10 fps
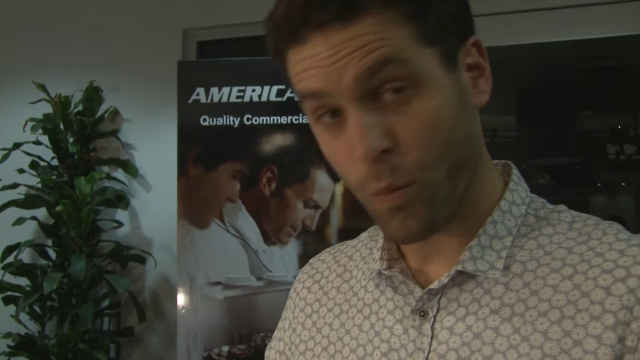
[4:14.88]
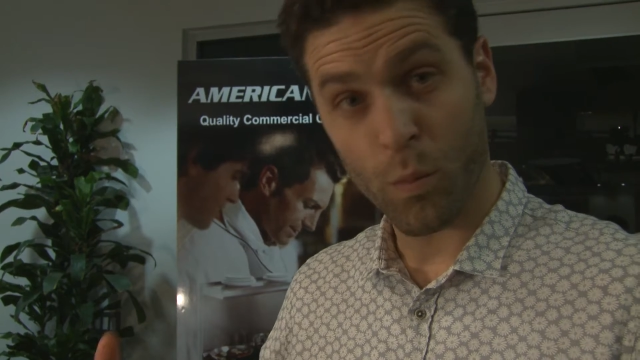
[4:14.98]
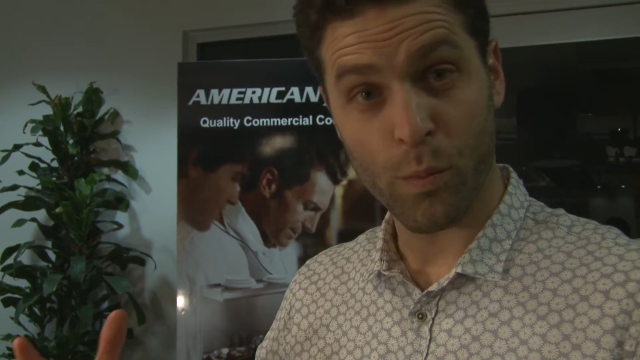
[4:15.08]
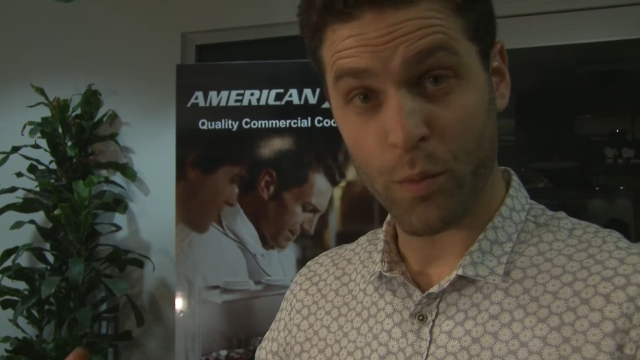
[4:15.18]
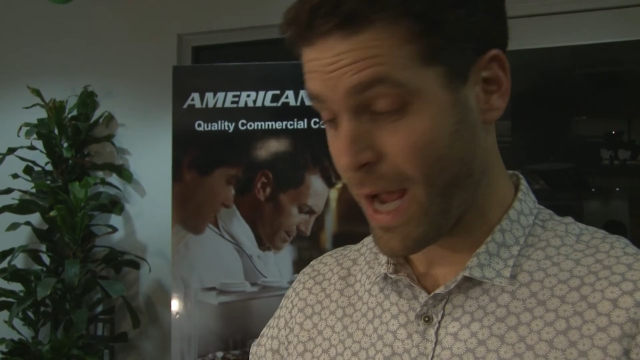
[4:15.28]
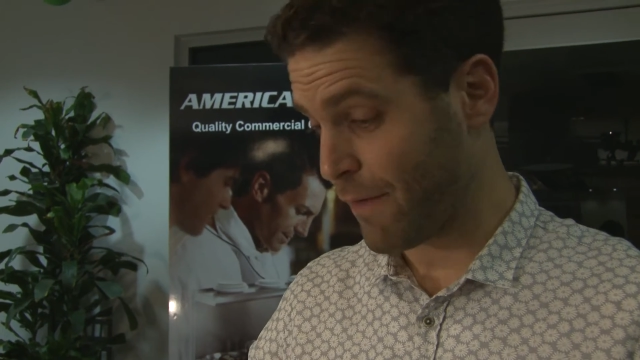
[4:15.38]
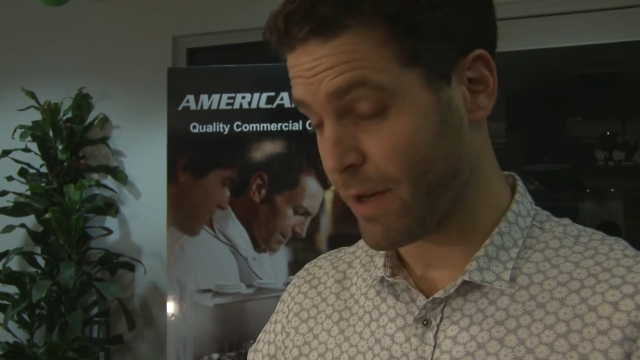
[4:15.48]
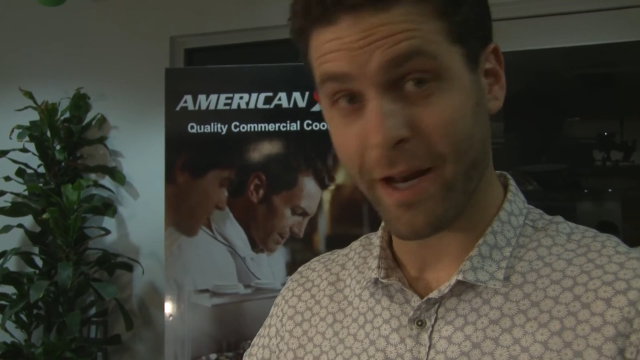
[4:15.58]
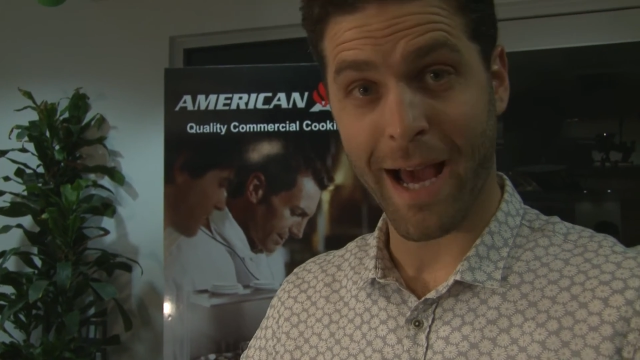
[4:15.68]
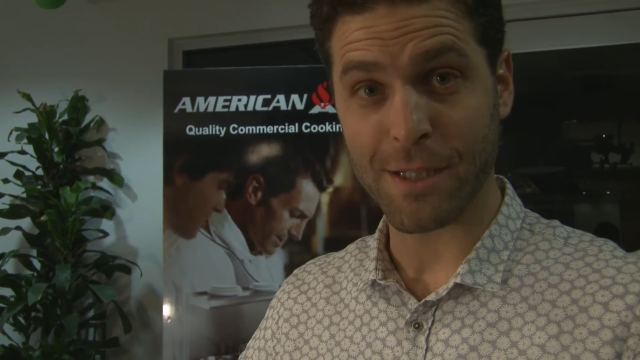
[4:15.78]
We're having a
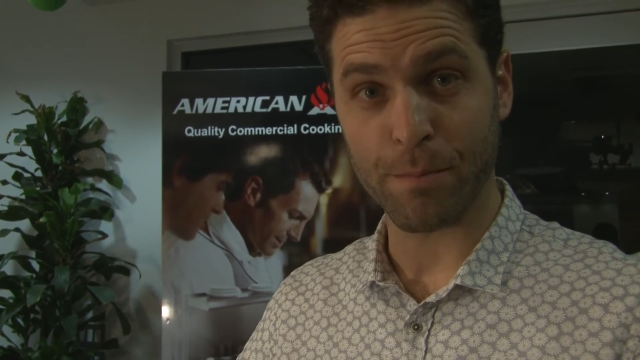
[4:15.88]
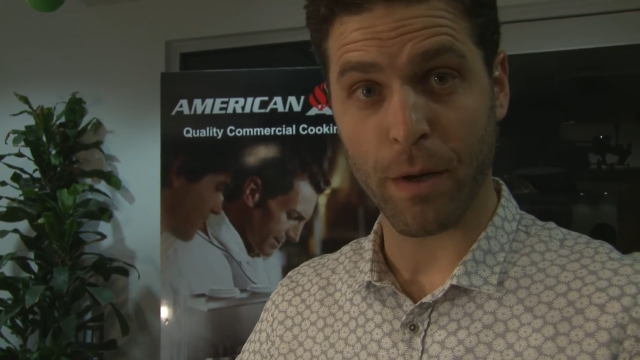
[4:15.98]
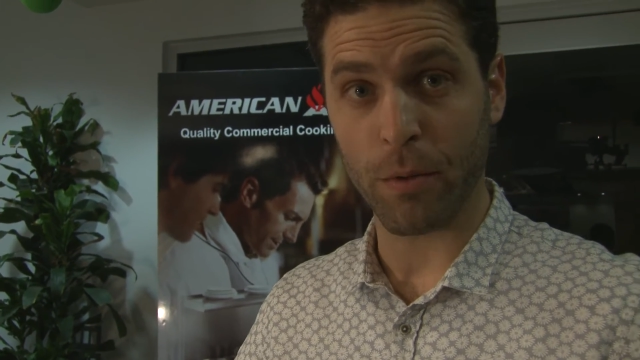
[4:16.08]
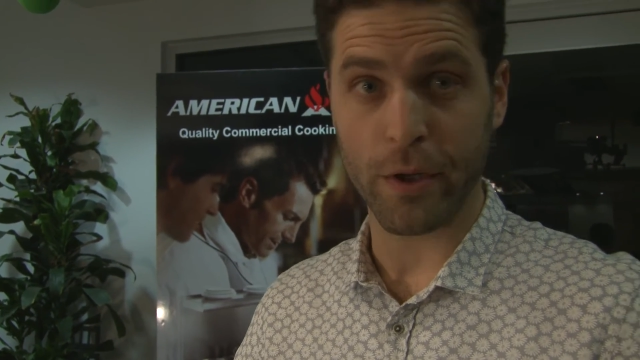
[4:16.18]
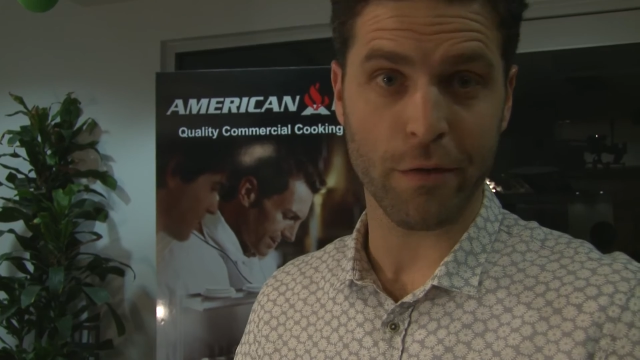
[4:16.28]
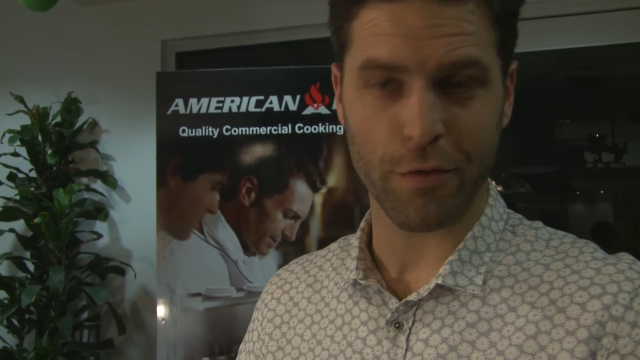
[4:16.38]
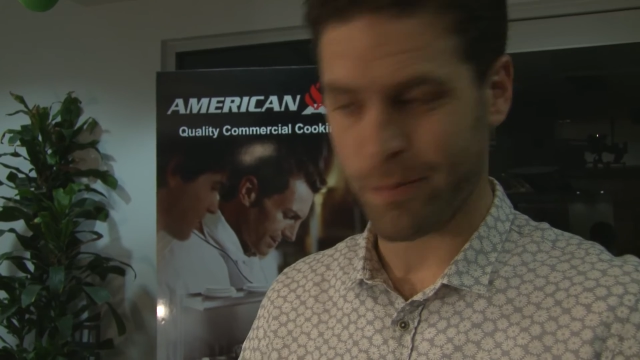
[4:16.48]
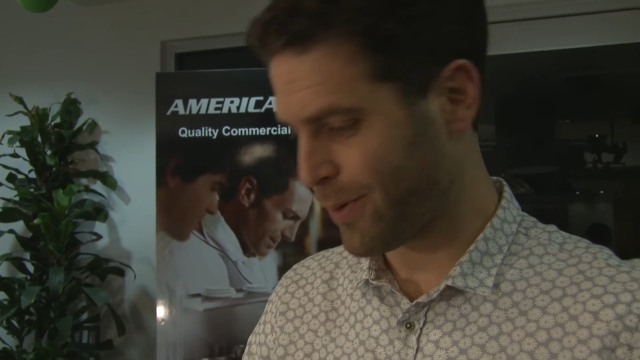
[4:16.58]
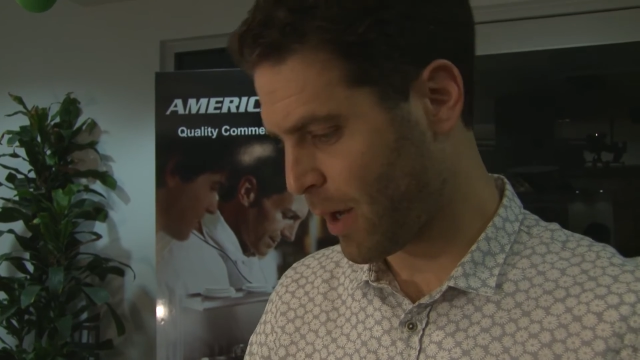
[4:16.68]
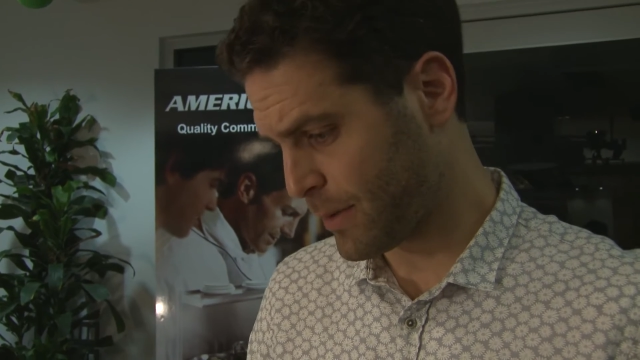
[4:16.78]
nice bubble here for
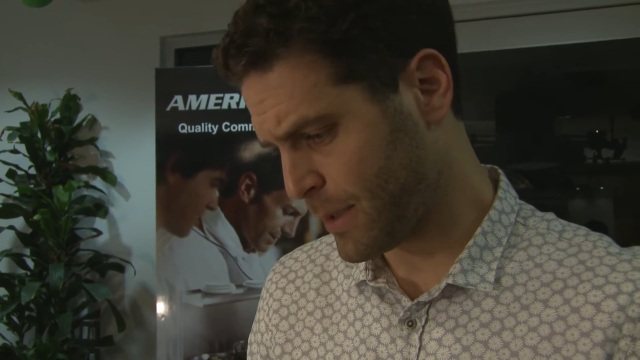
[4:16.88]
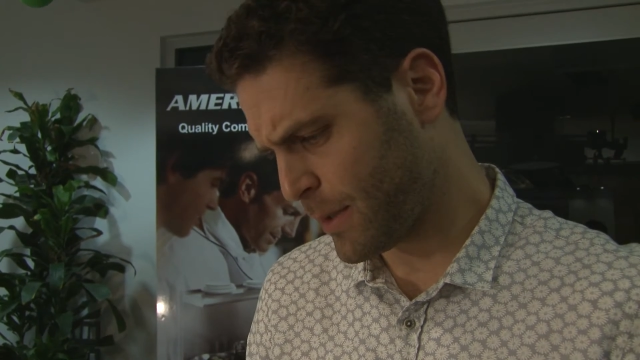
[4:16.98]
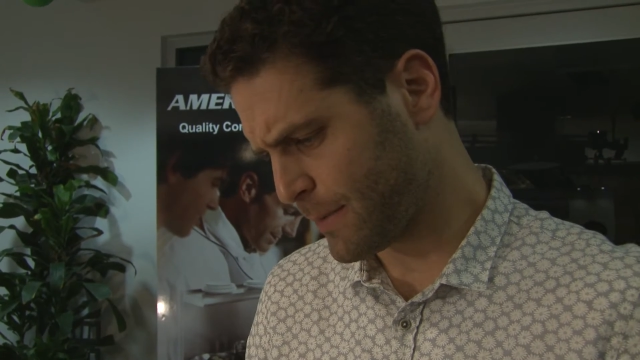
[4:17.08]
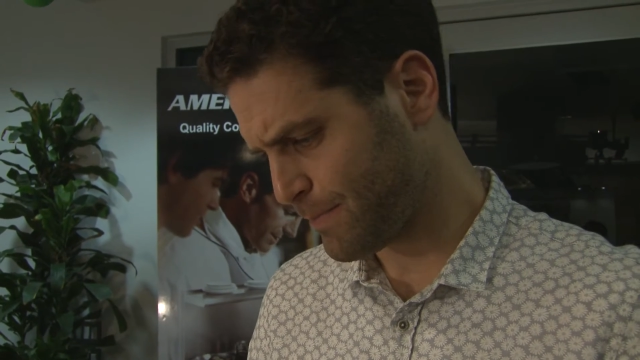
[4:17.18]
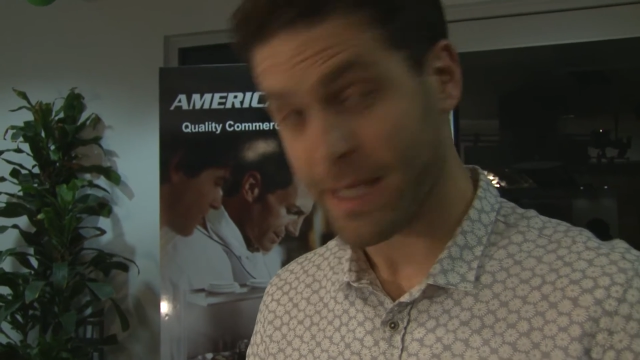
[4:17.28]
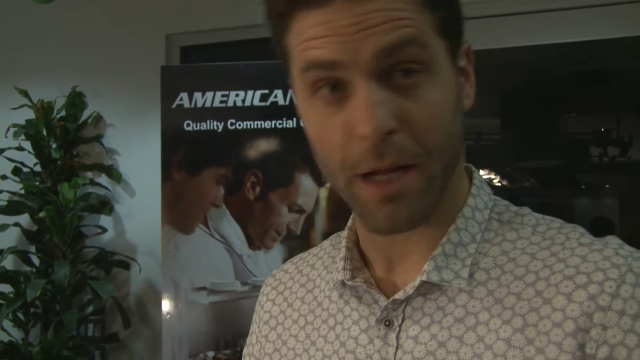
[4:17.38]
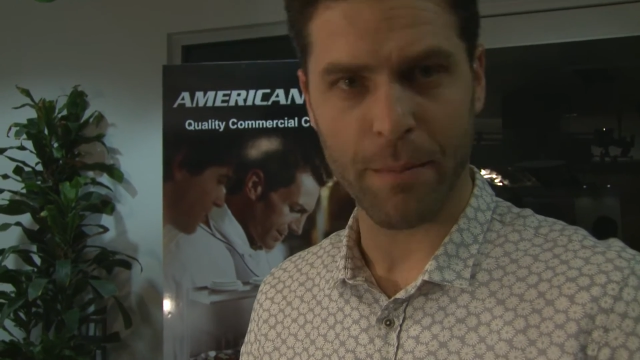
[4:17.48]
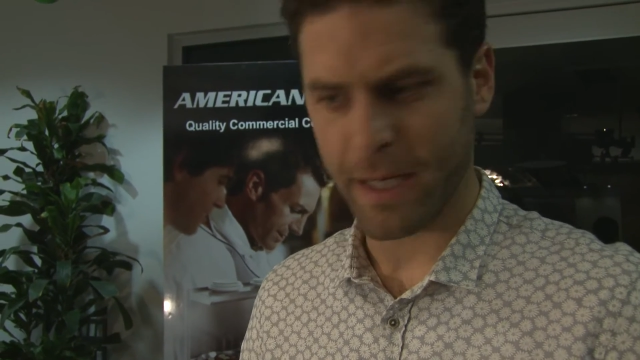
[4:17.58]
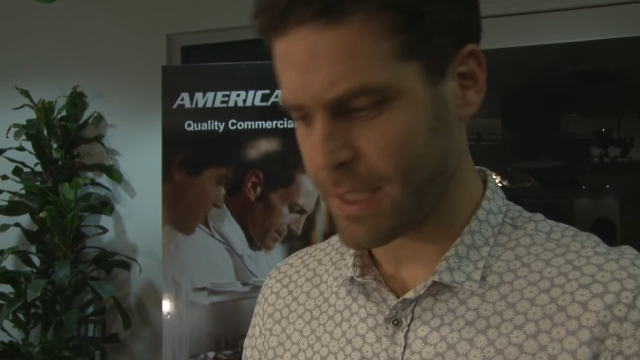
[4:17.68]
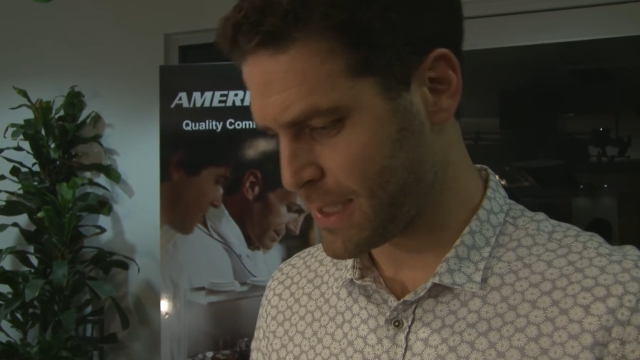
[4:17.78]
probably about 10
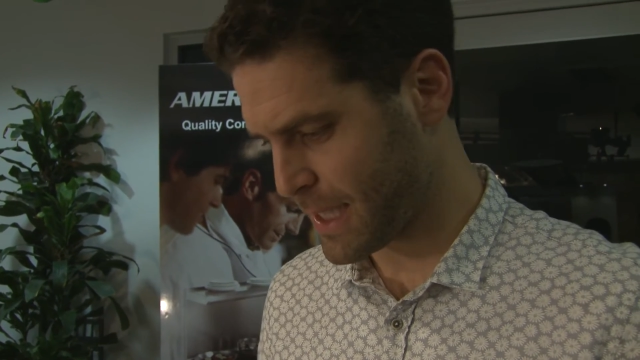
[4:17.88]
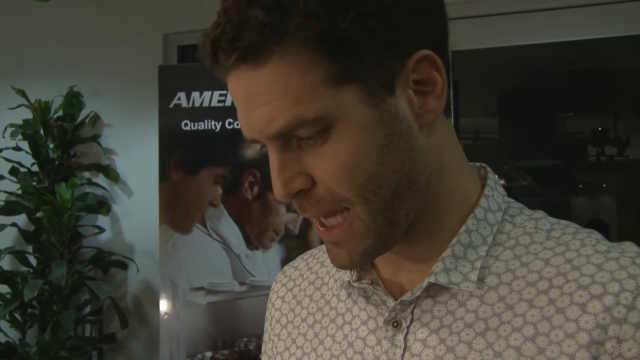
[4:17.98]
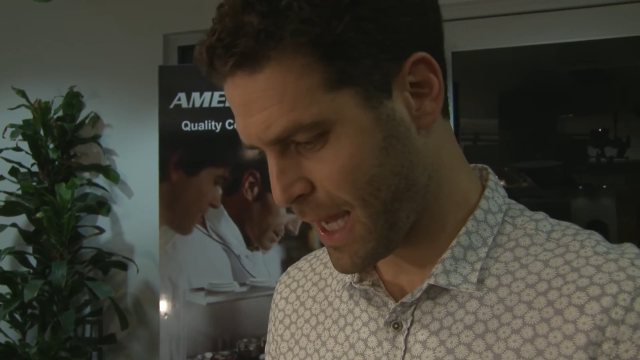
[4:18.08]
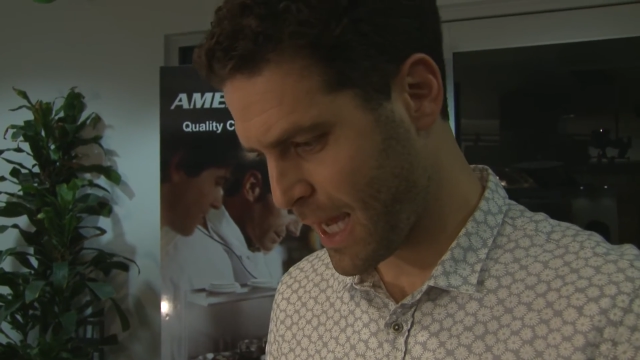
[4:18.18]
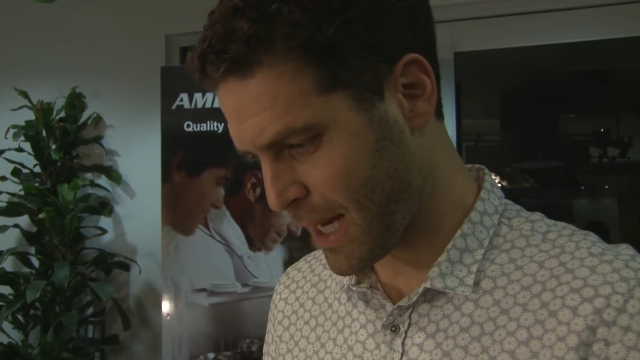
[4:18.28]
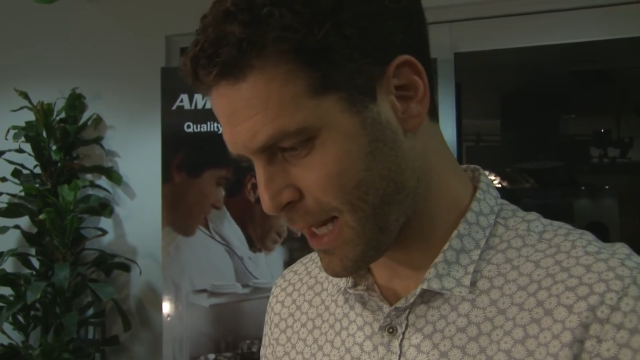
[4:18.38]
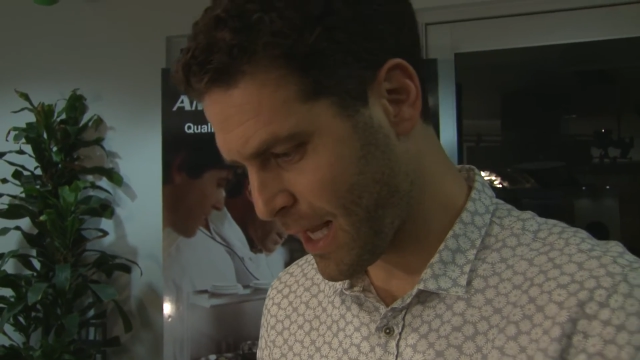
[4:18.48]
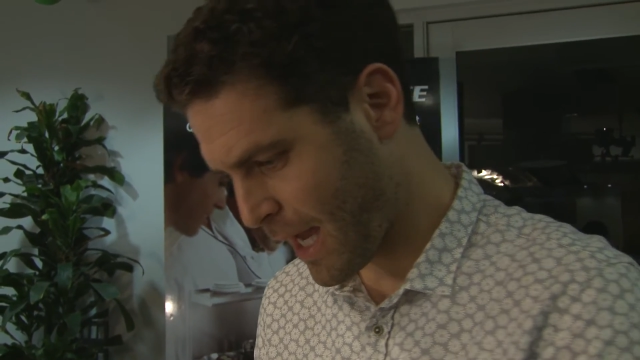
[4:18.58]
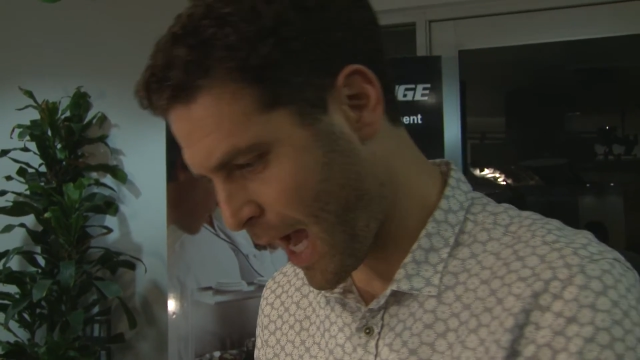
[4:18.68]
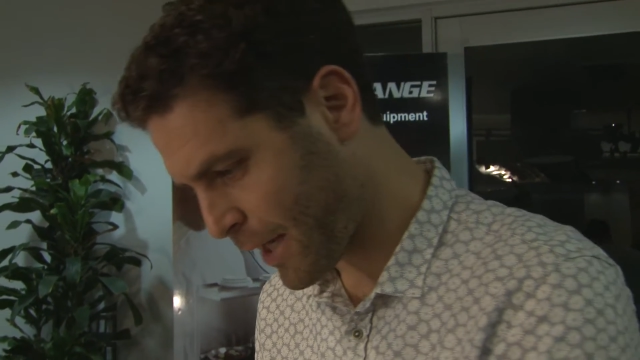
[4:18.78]
minutes, and
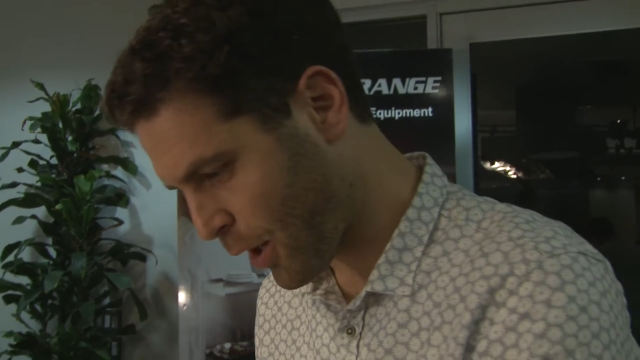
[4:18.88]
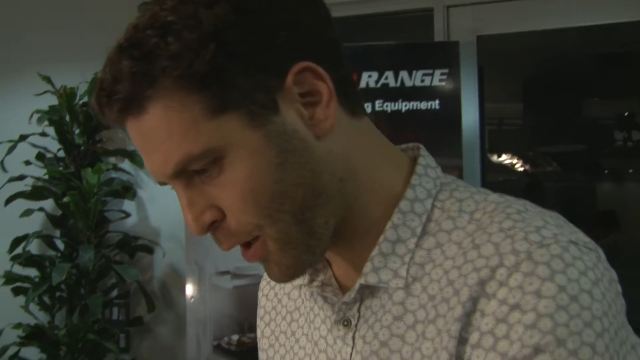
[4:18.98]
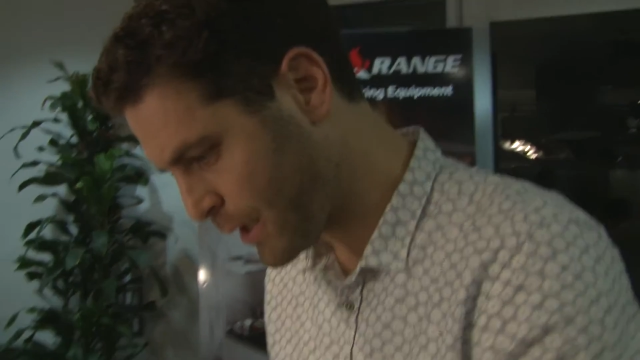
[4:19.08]
I can already